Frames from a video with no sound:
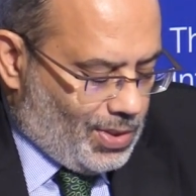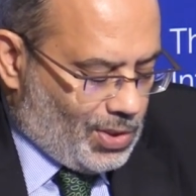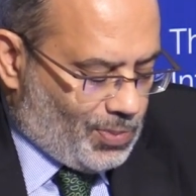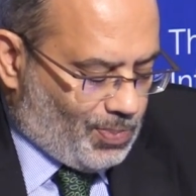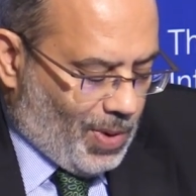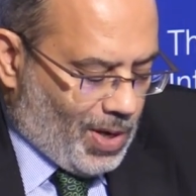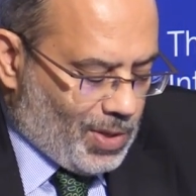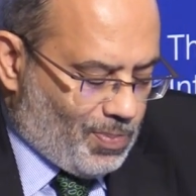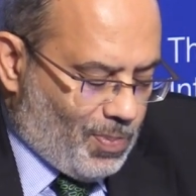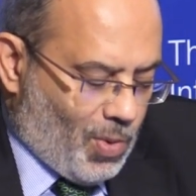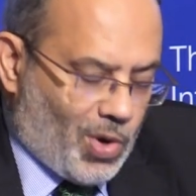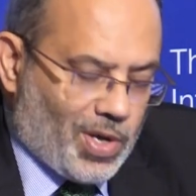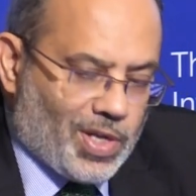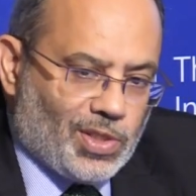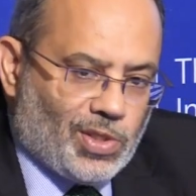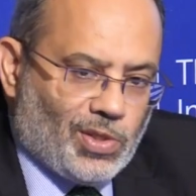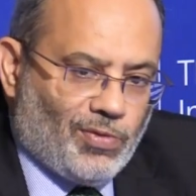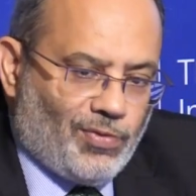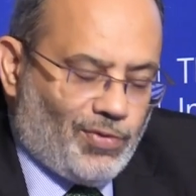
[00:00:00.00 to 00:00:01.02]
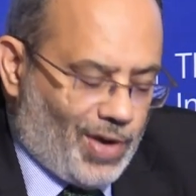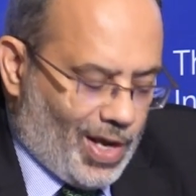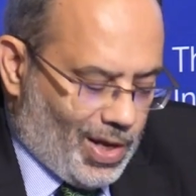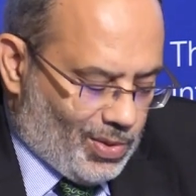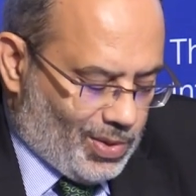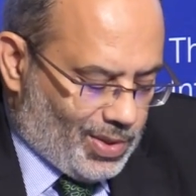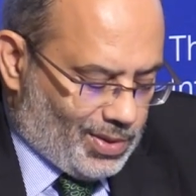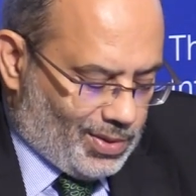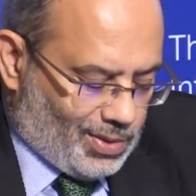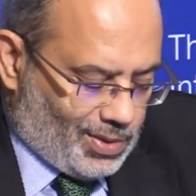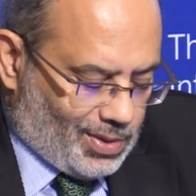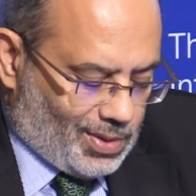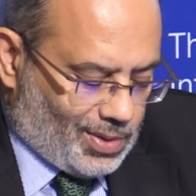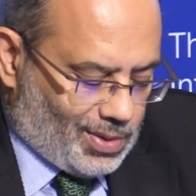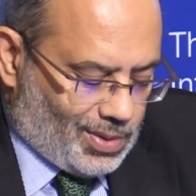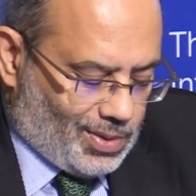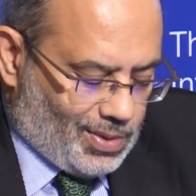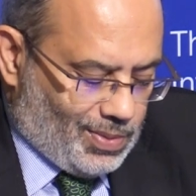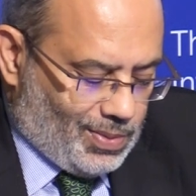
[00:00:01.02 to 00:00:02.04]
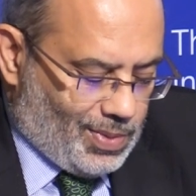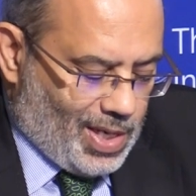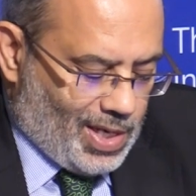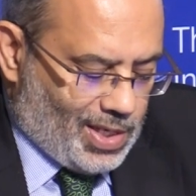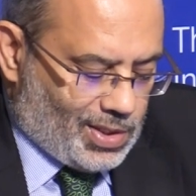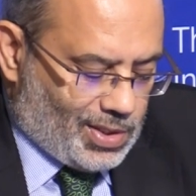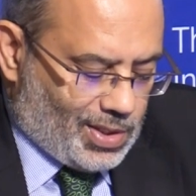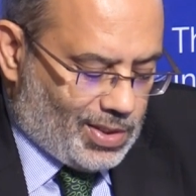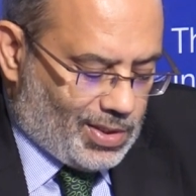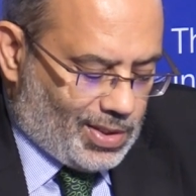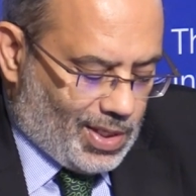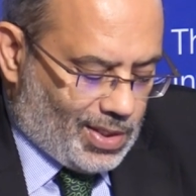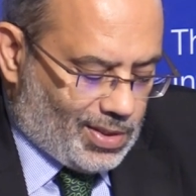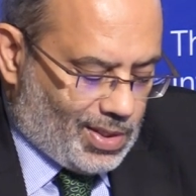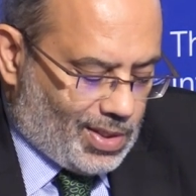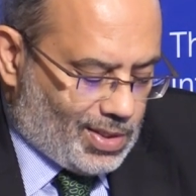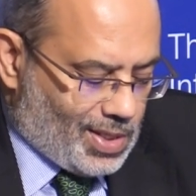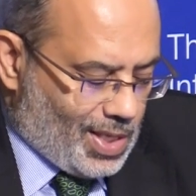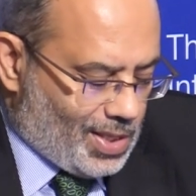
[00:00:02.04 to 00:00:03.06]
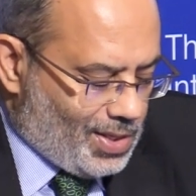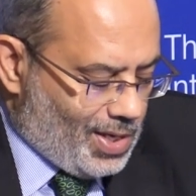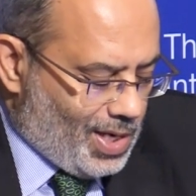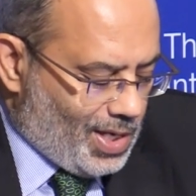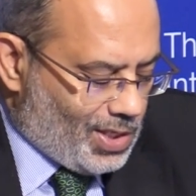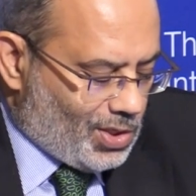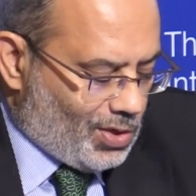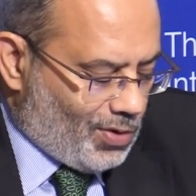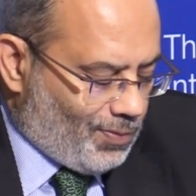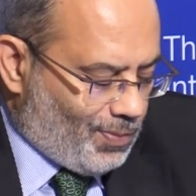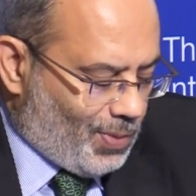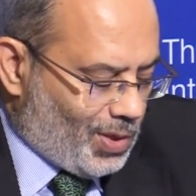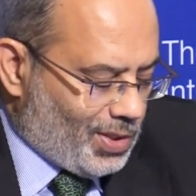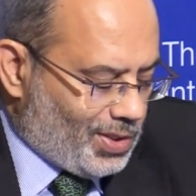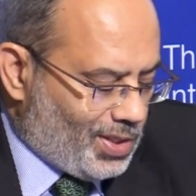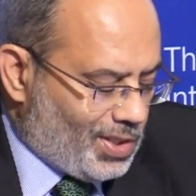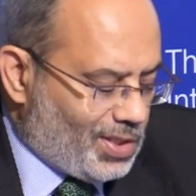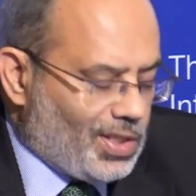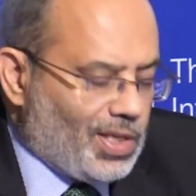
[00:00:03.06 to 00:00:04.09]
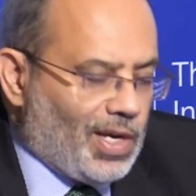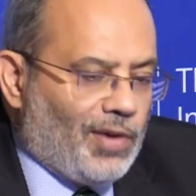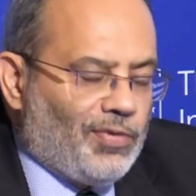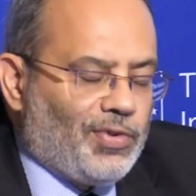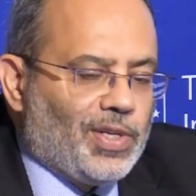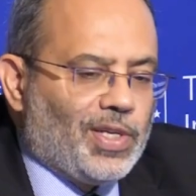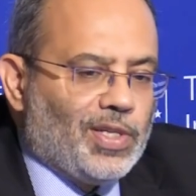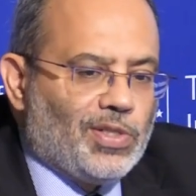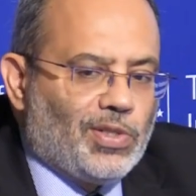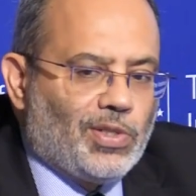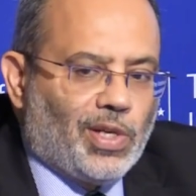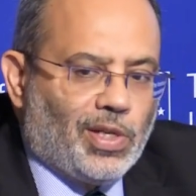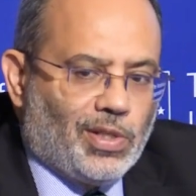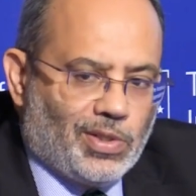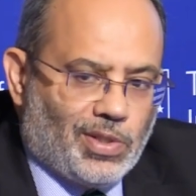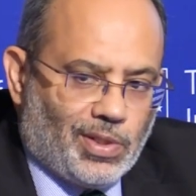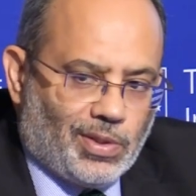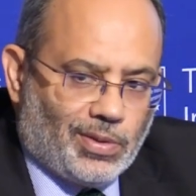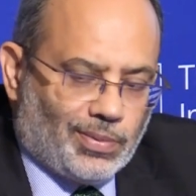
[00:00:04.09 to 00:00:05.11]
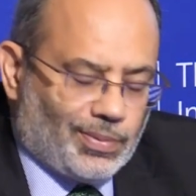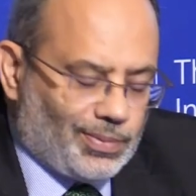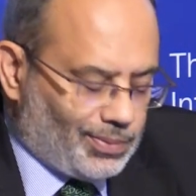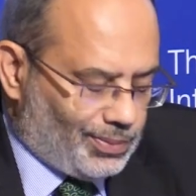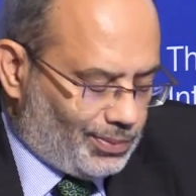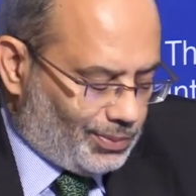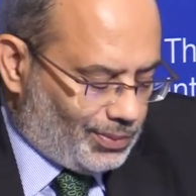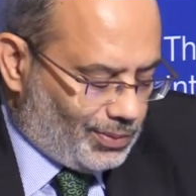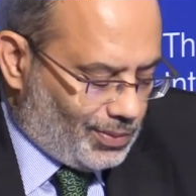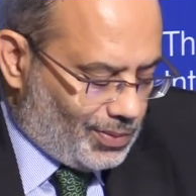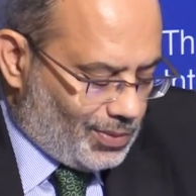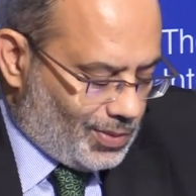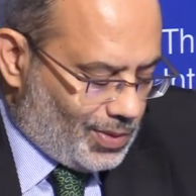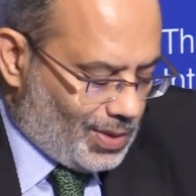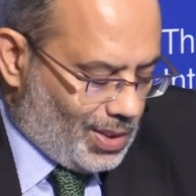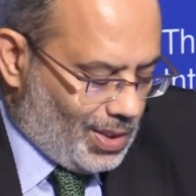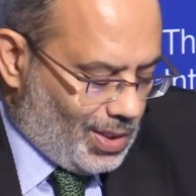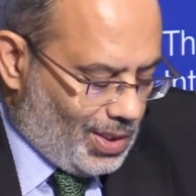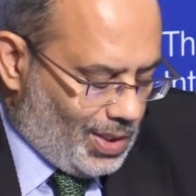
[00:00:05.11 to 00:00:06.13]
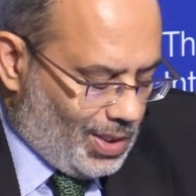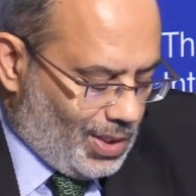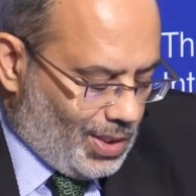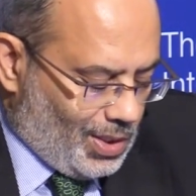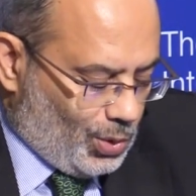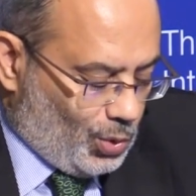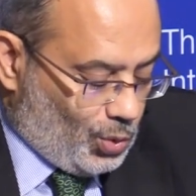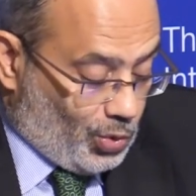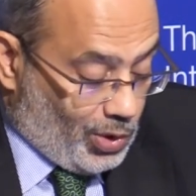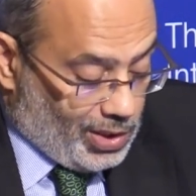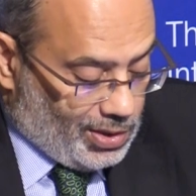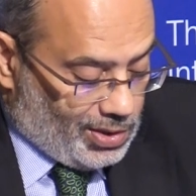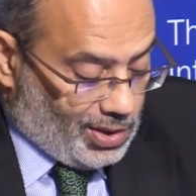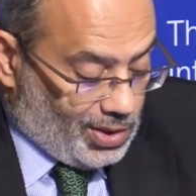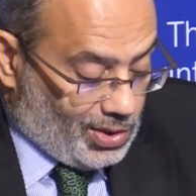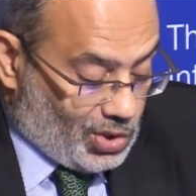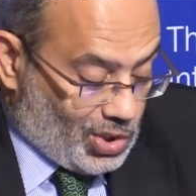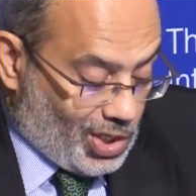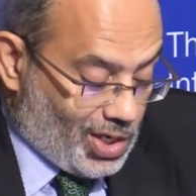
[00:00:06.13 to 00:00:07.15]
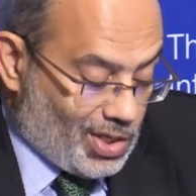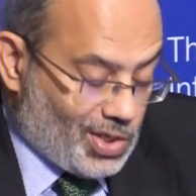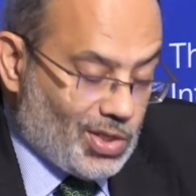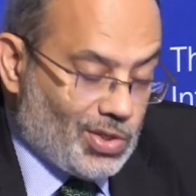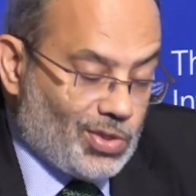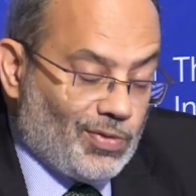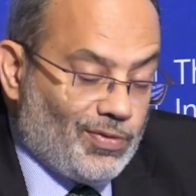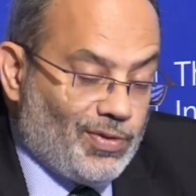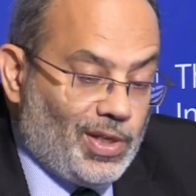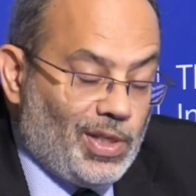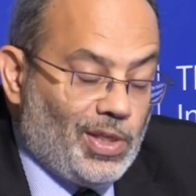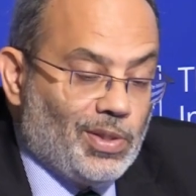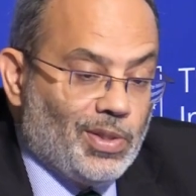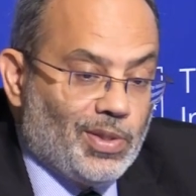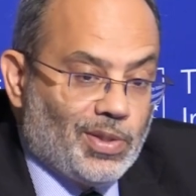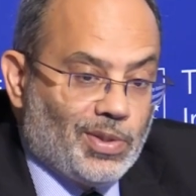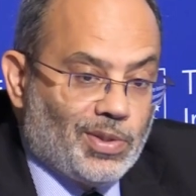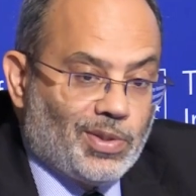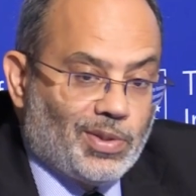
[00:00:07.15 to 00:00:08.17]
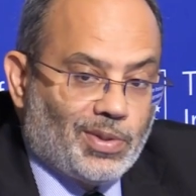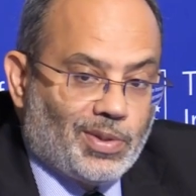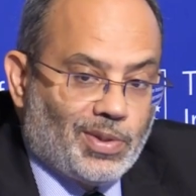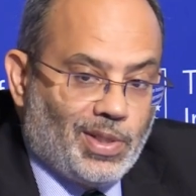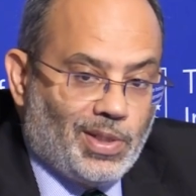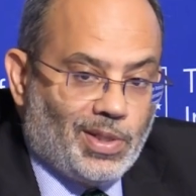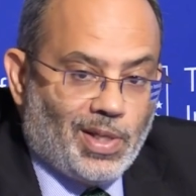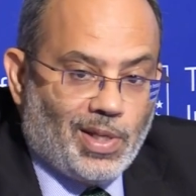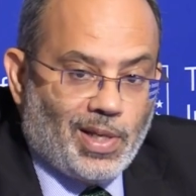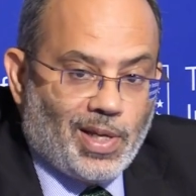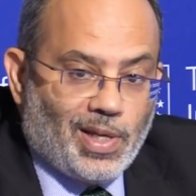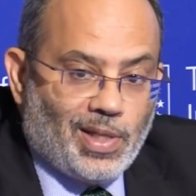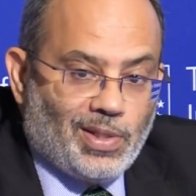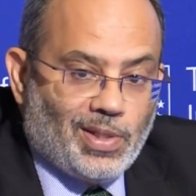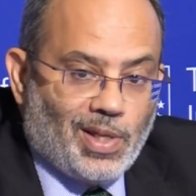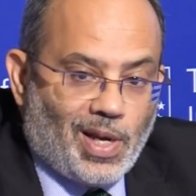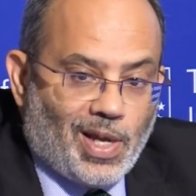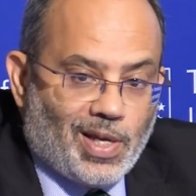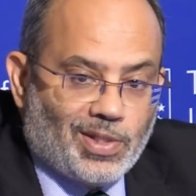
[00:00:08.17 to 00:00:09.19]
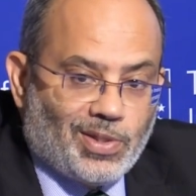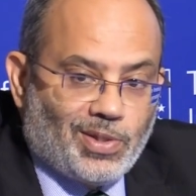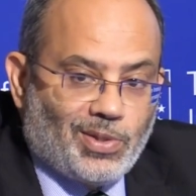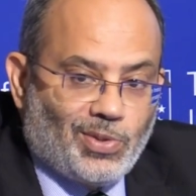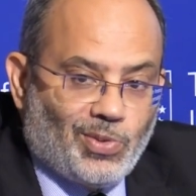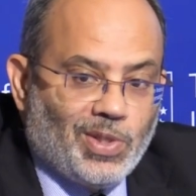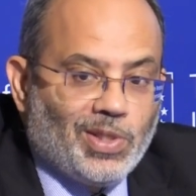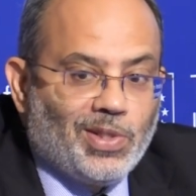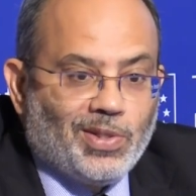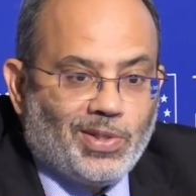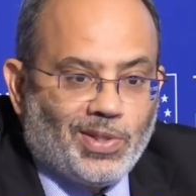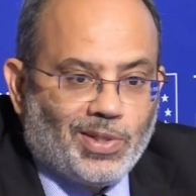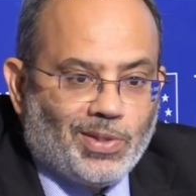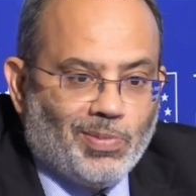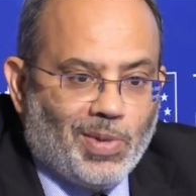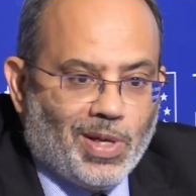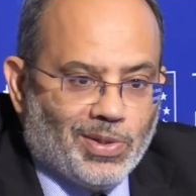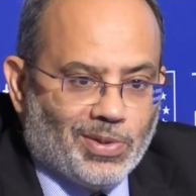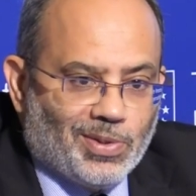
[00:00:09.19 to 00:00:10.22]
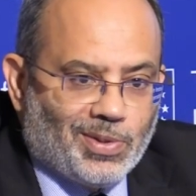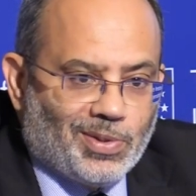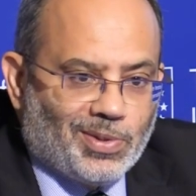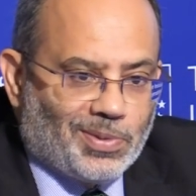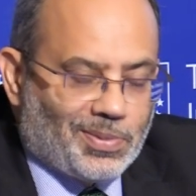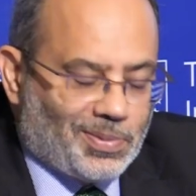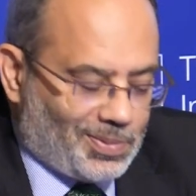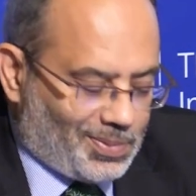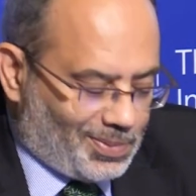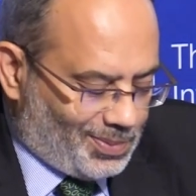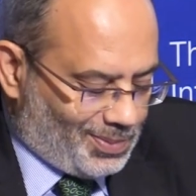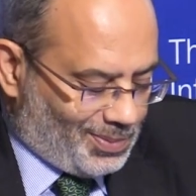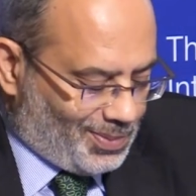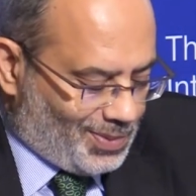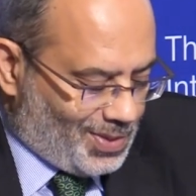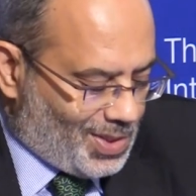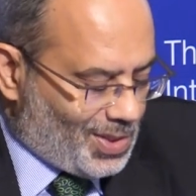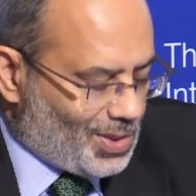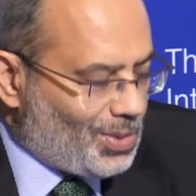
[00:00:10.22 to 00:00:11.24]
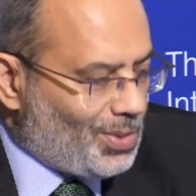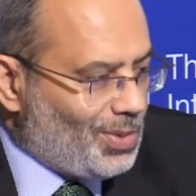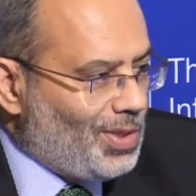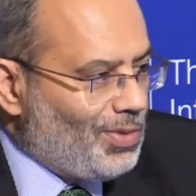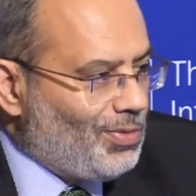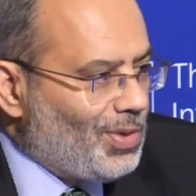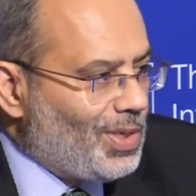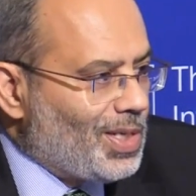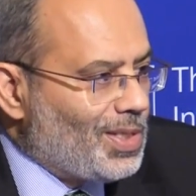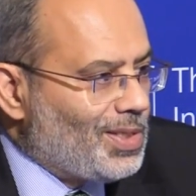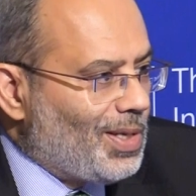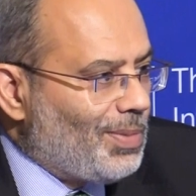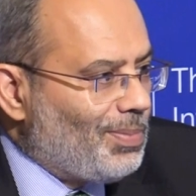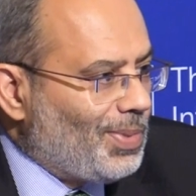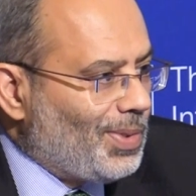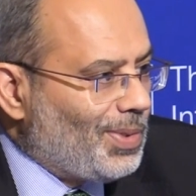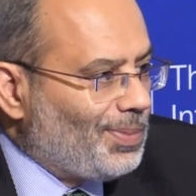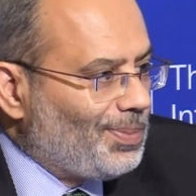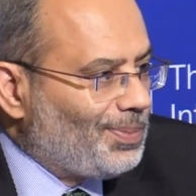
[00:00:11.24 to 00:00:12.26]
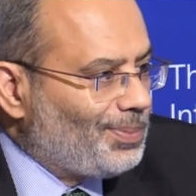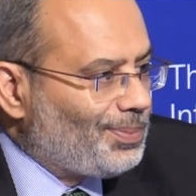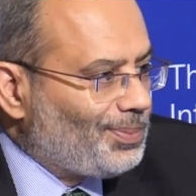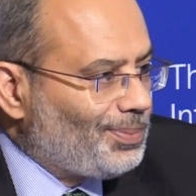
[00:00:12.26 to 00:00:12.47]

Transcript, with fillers: Despite pockets of violence, there is consensus that the nature of politics in Africa is changing. 20 changes of leaders in the, in the last 26 months, just to give you an example.